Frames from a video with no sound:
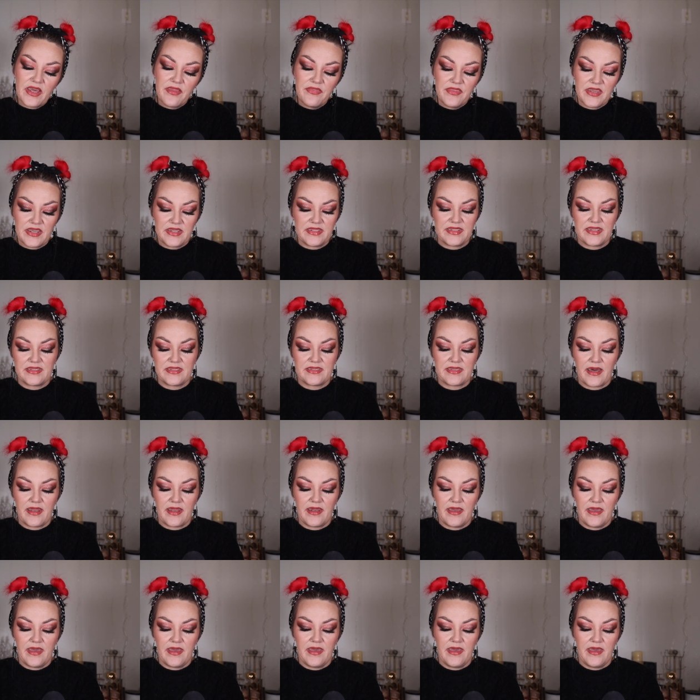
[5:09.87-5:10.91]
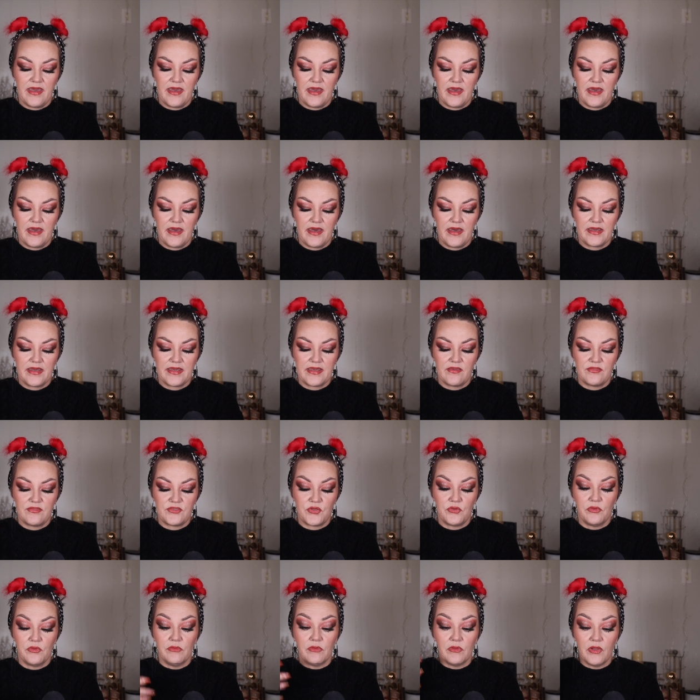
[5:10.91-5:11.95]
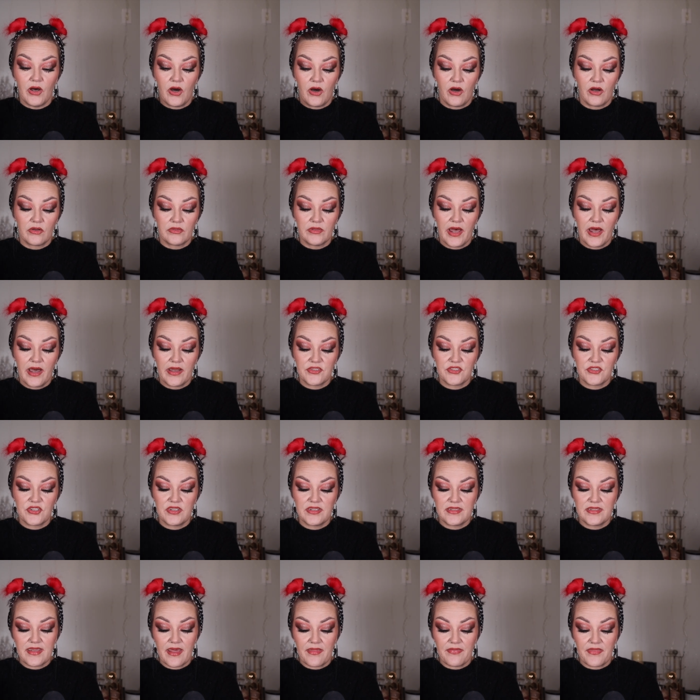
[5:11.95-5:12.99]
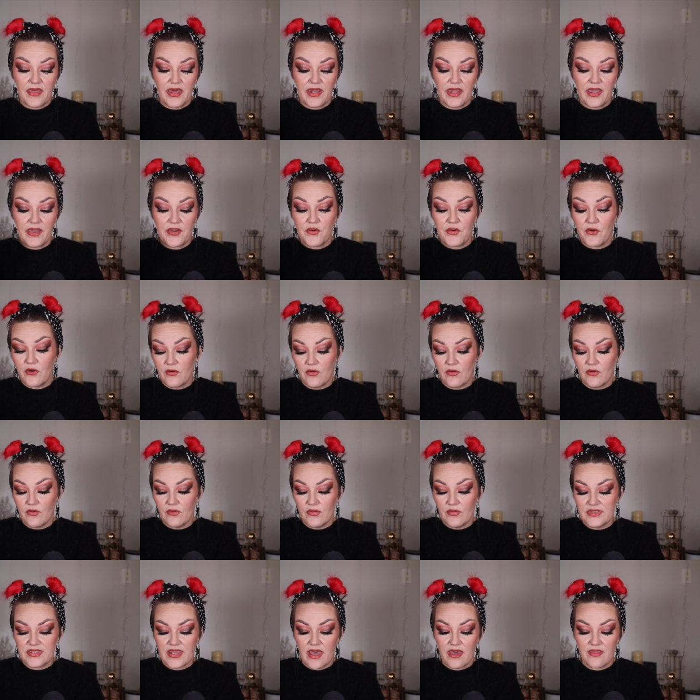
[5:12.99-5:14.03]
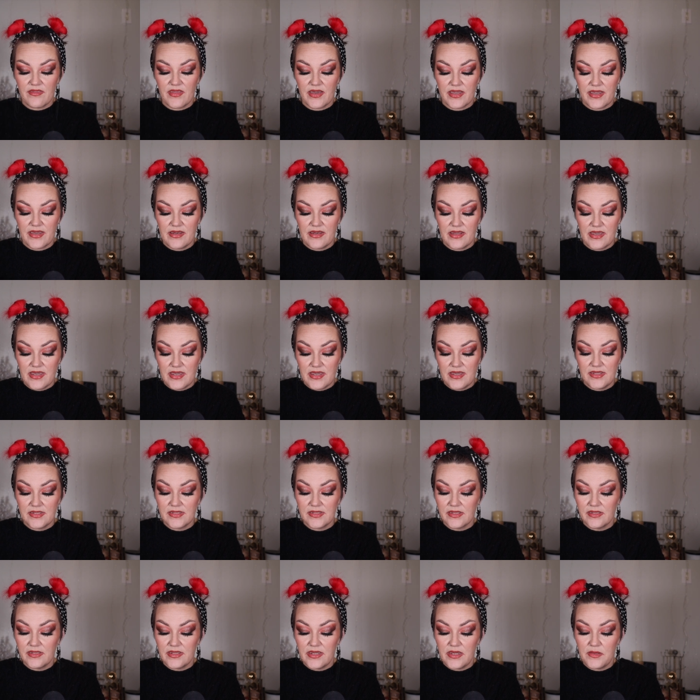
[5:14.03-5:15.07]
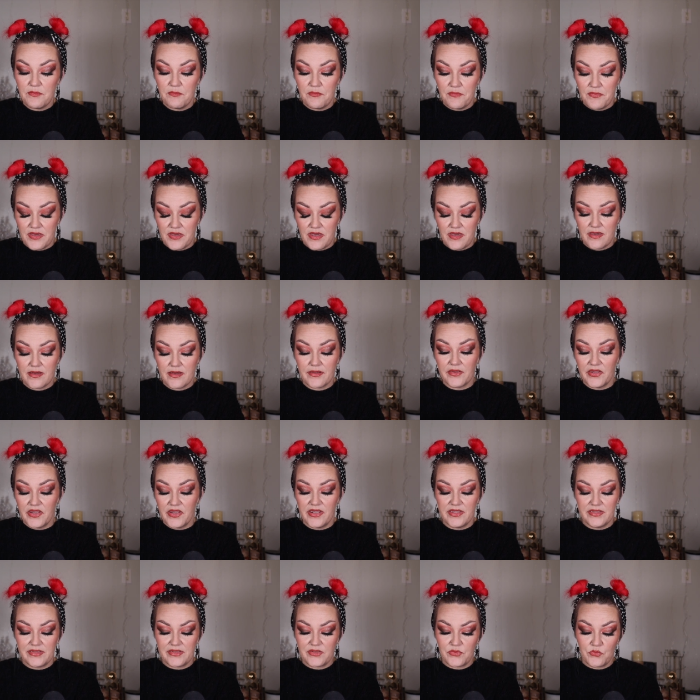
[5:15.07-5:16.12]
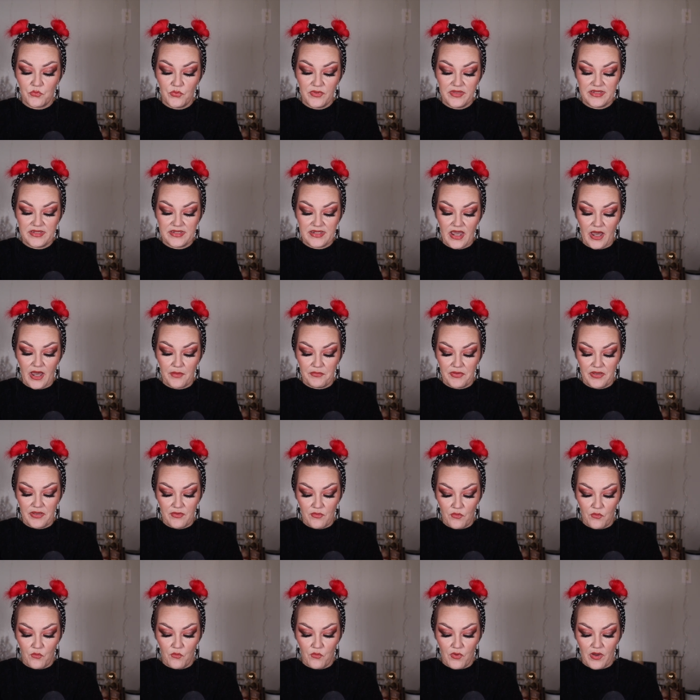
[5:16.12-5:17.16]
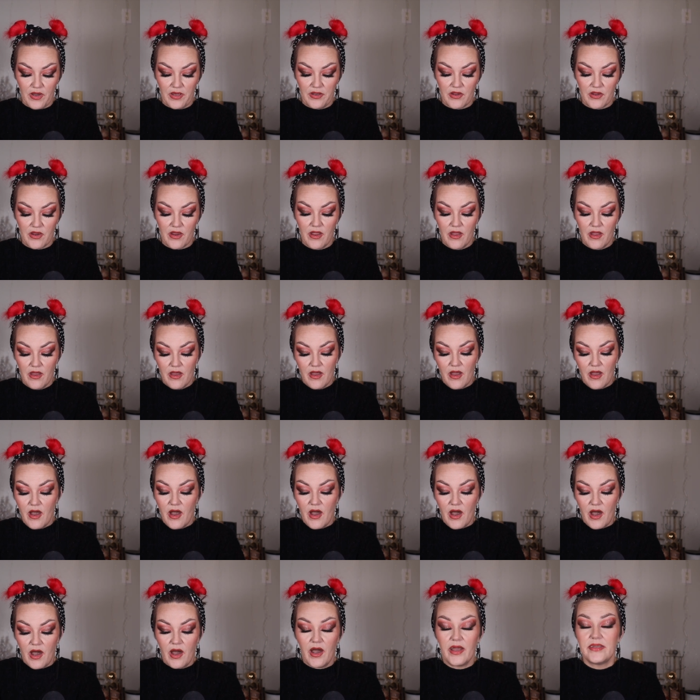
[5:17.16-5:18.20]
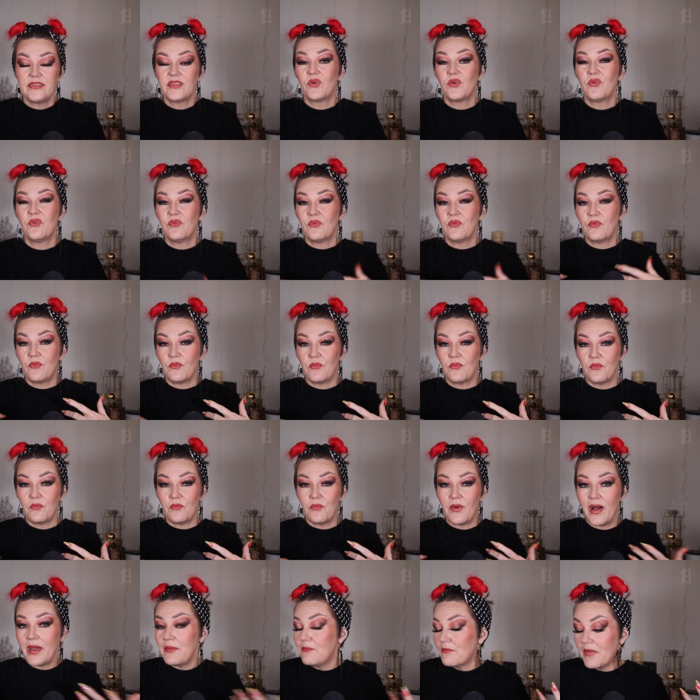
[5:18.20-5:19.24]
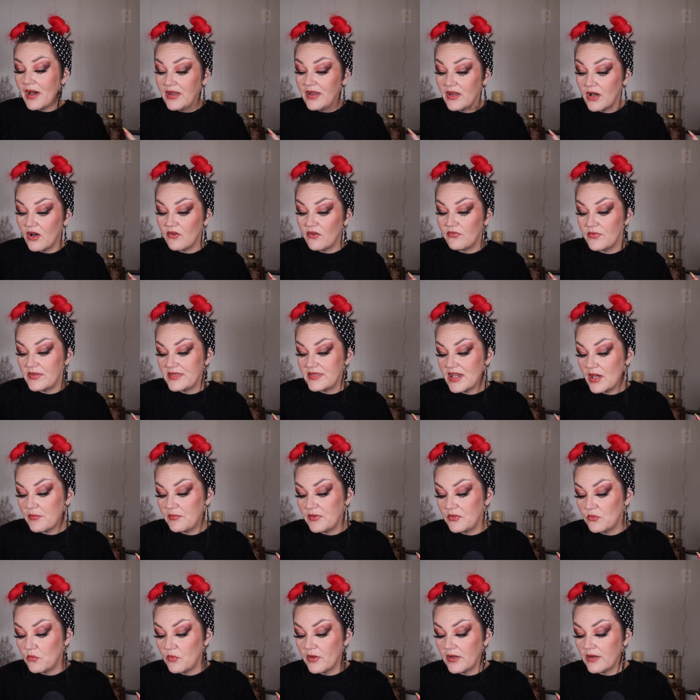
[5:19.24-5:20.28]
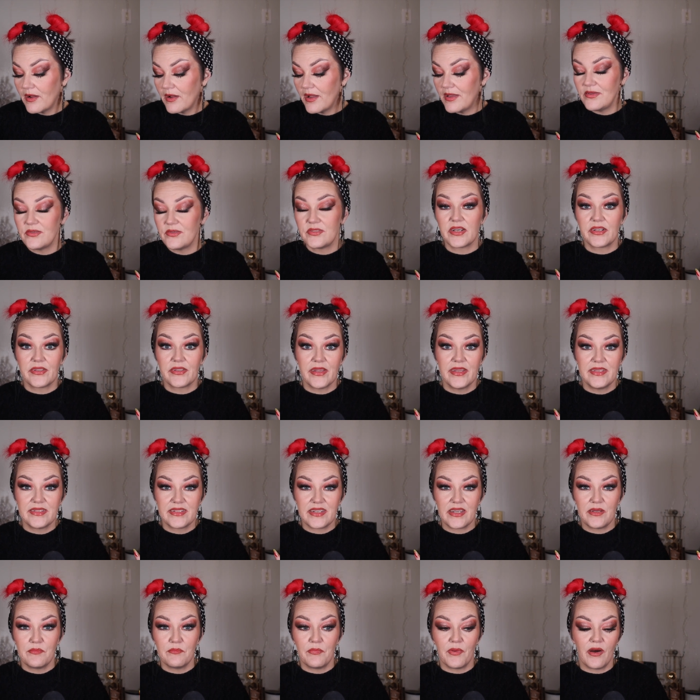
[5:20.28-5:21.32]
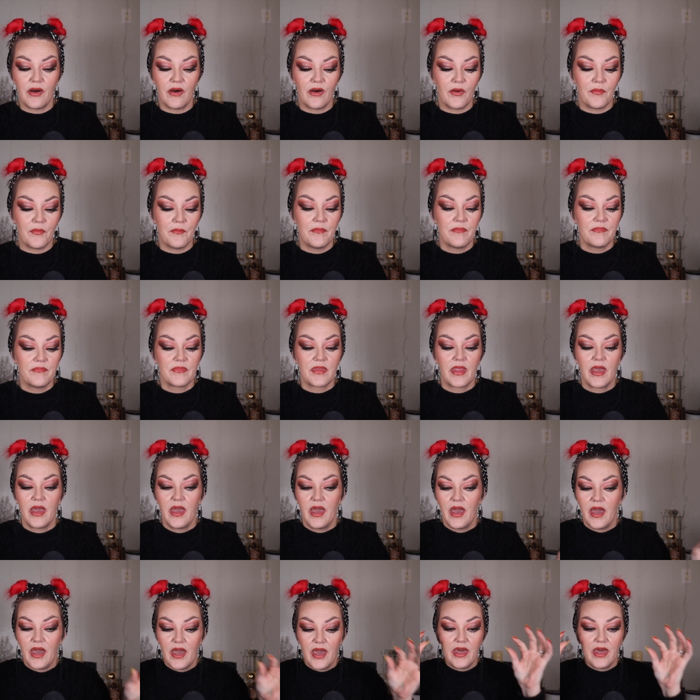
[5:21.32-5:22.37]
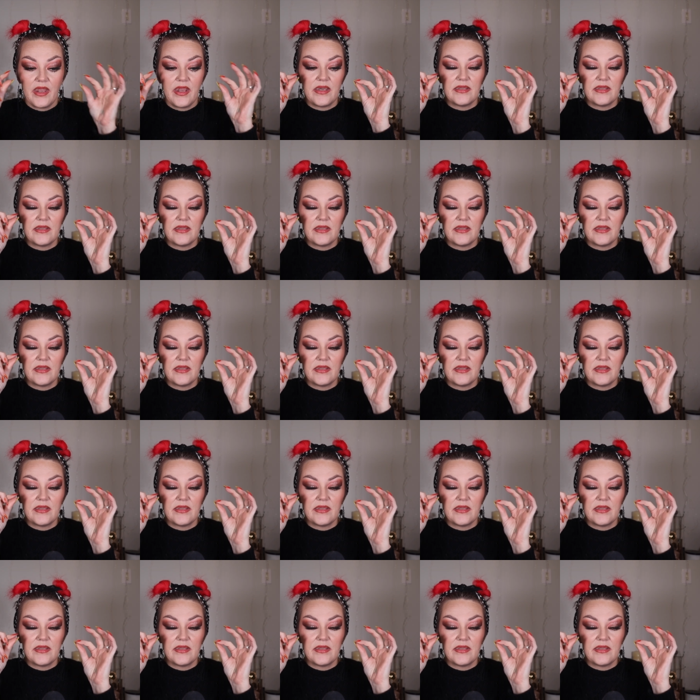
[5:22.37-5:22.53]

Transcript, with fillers: on this is that it gives you long lashes, that it curls, and that can easily be cleansed with tepid water. I don't wipe mine off with tepid water. I use a cleansing balm, and